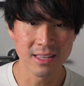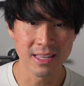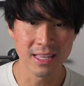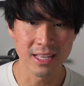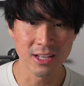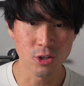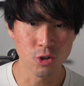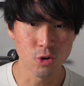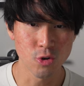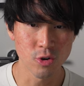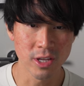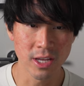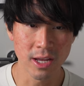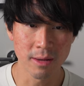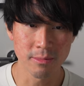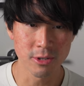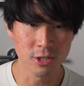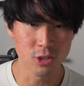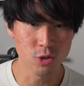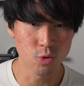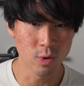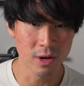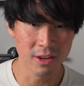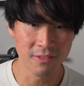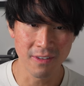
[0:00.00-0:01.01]
including up
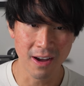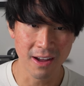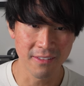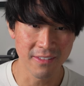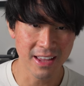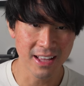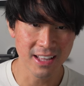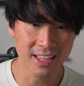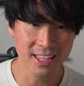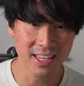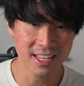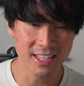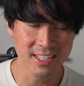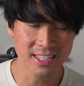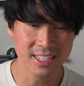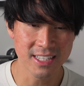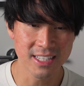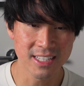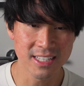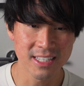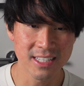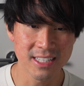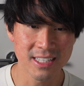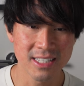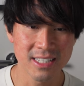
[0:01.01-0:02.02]
to 25
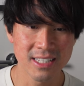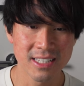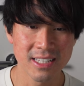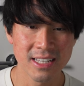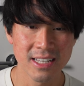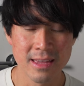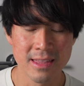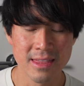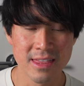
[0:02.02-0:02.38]
aliases.